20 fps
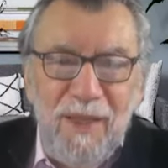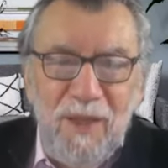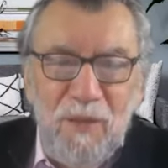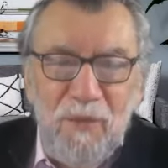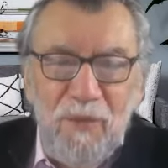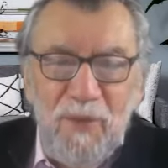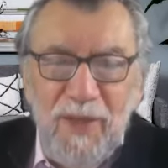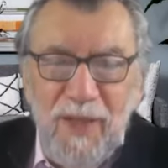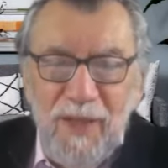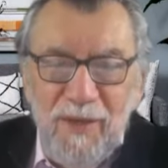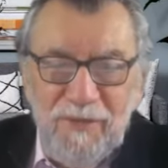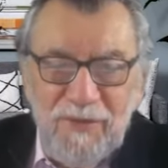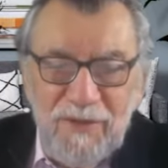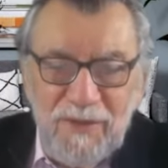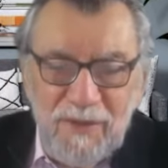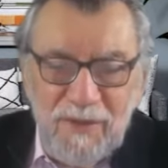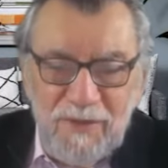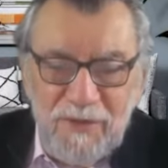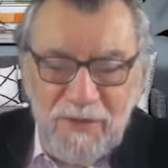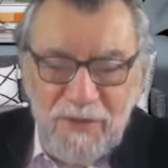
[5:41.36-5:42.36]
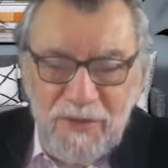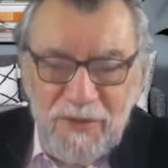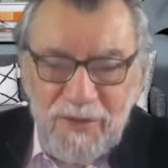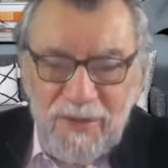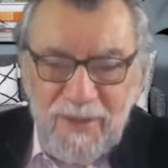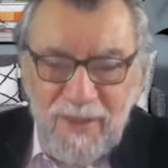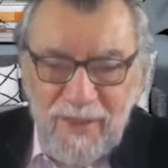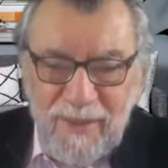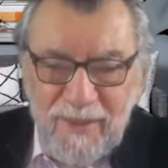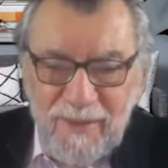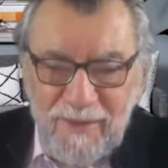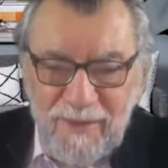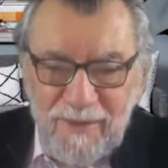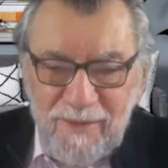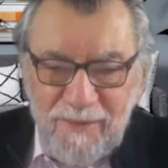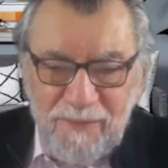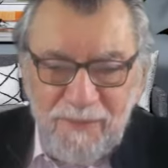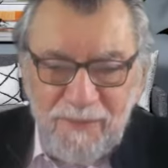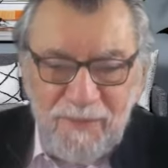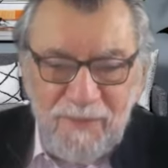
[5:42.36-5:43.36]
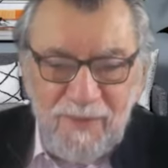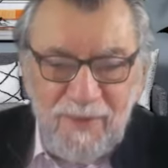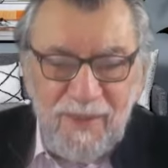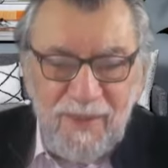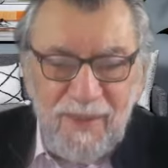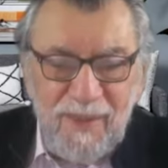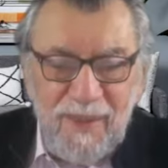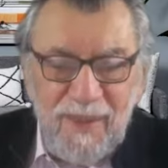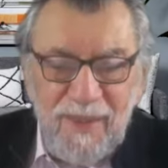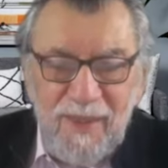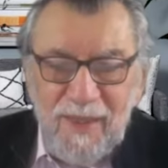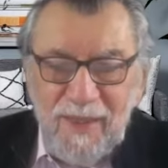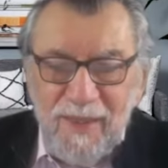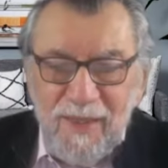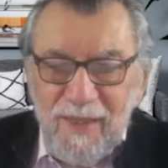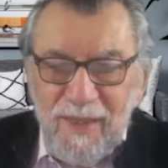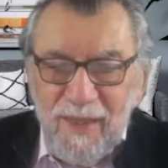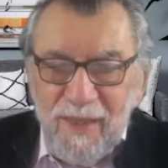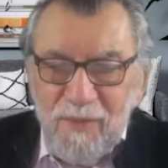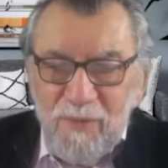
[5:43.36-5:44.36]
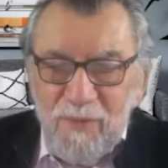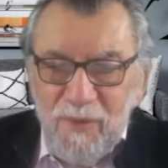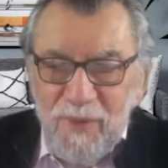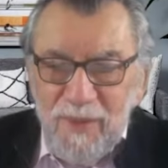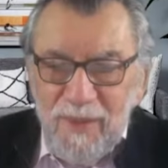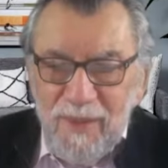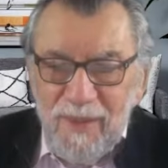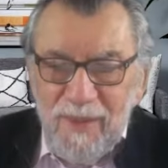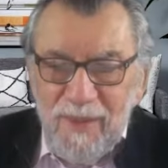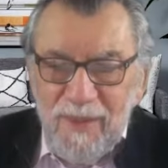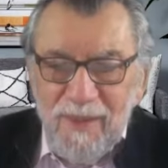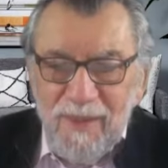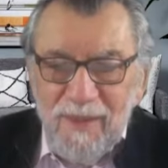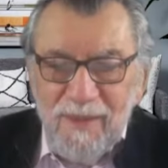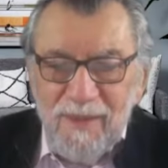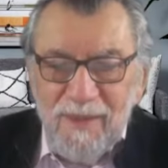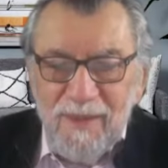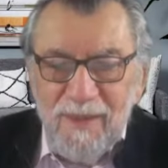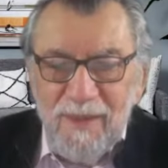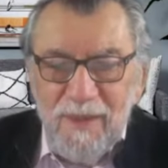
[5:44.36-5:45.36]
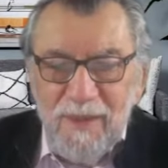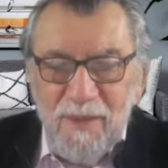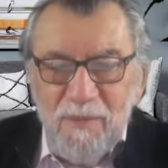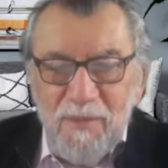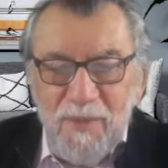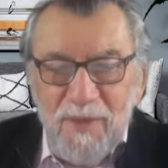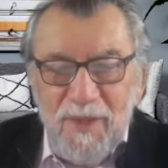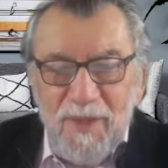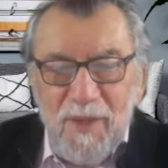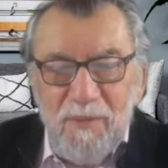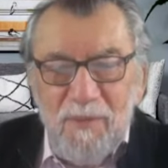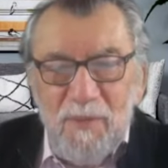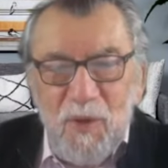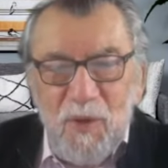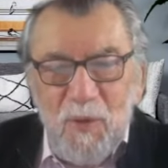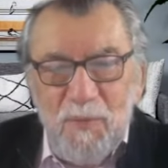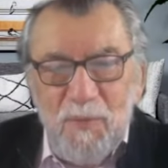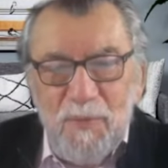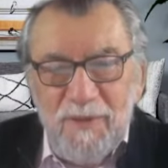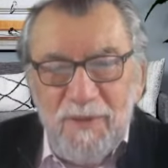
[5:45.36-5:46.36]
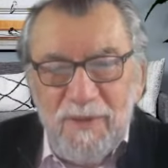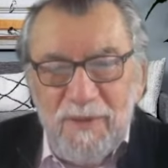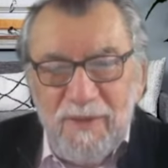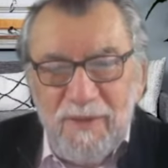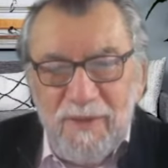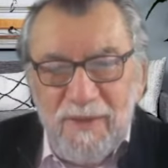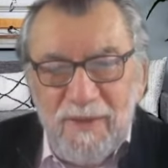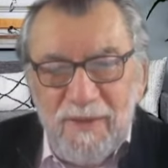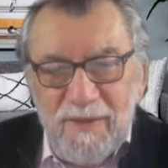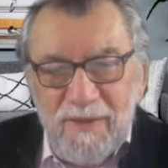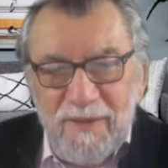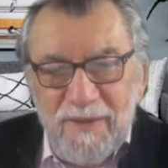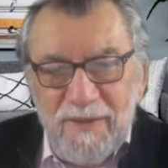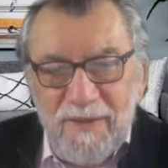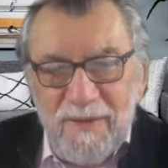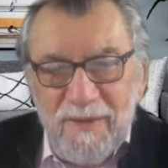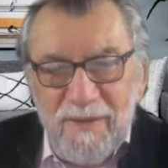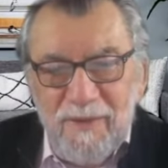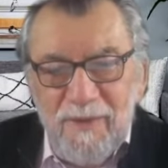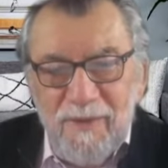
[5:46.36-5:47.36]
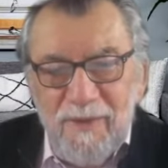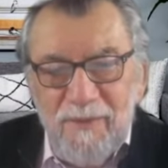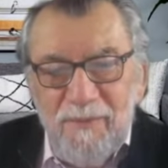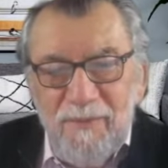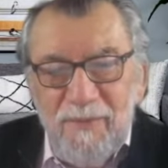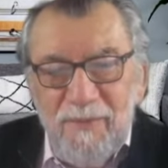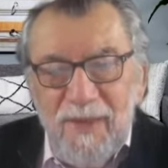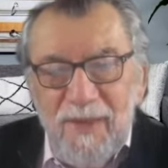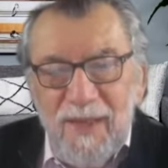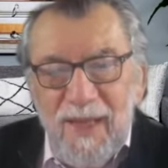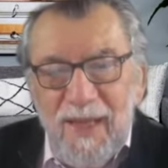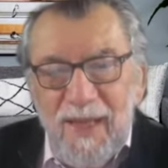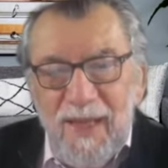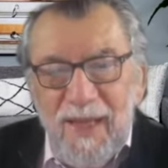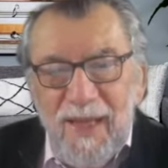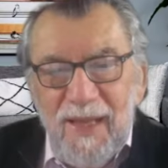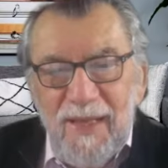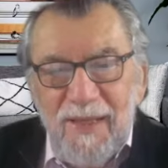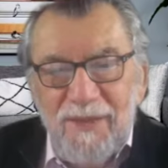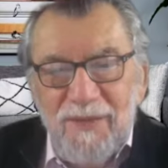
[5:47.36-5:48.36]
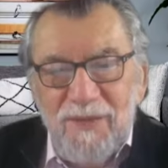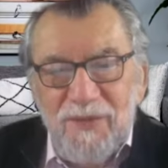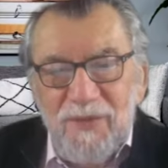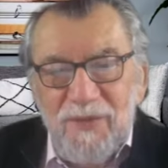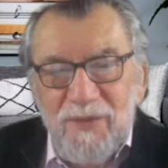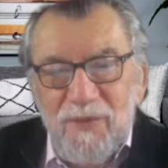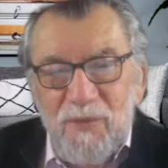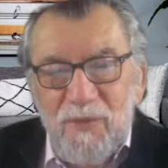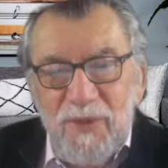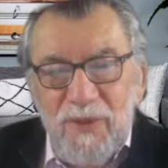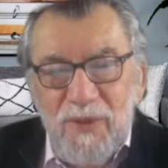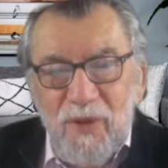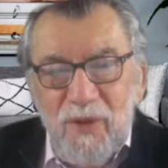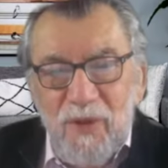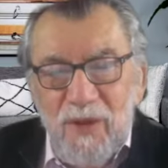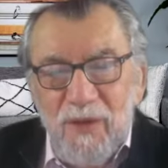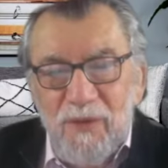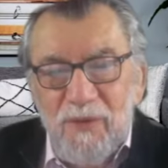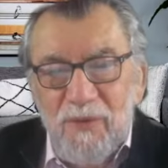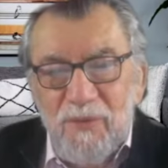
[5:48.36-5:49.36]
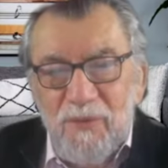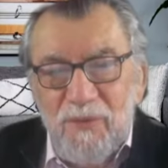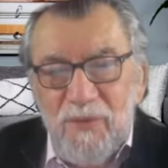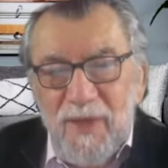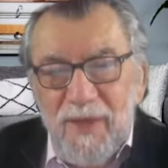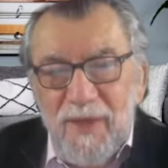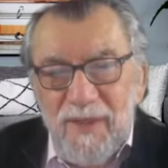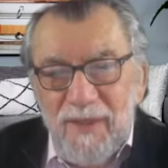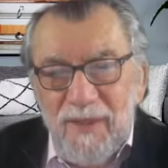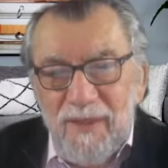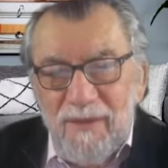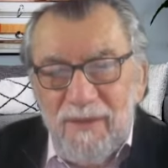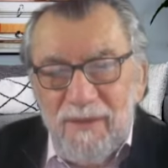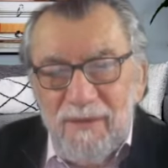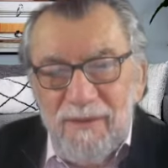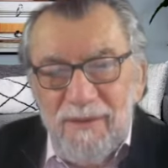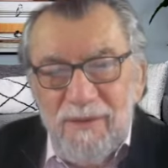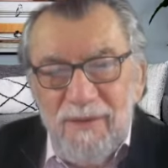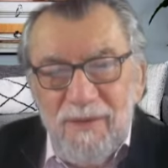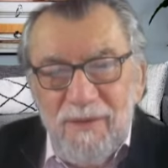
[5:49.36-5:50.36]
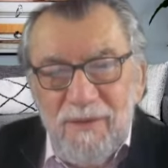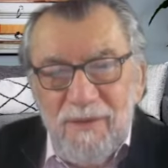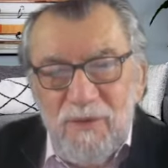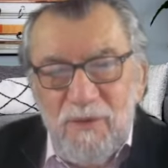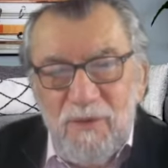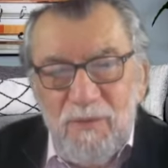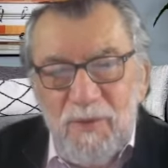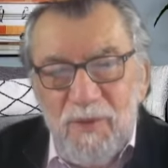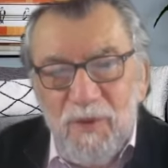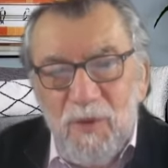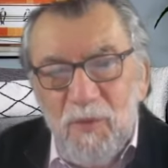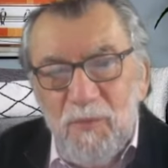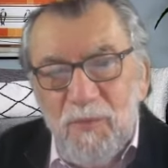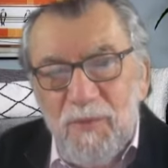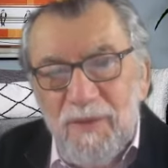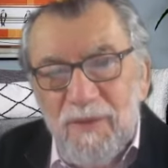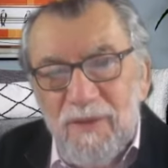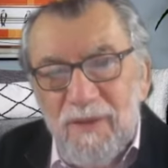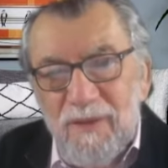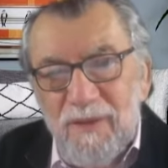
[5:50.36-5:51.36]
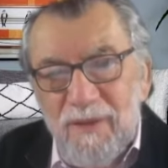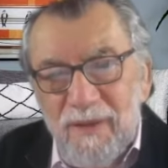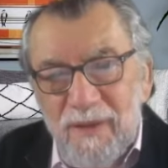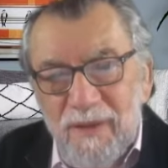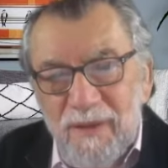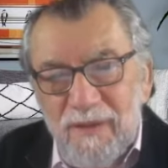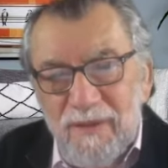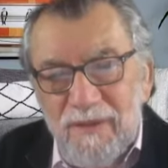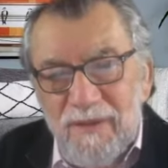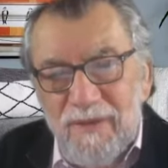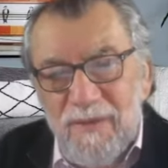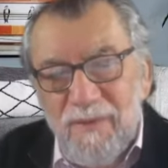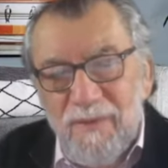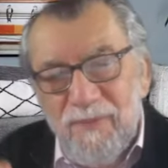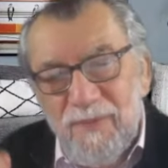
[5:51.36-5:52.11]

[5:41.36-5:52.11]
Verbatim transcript: we have to understand that we become open to things as we are ready to be open to things.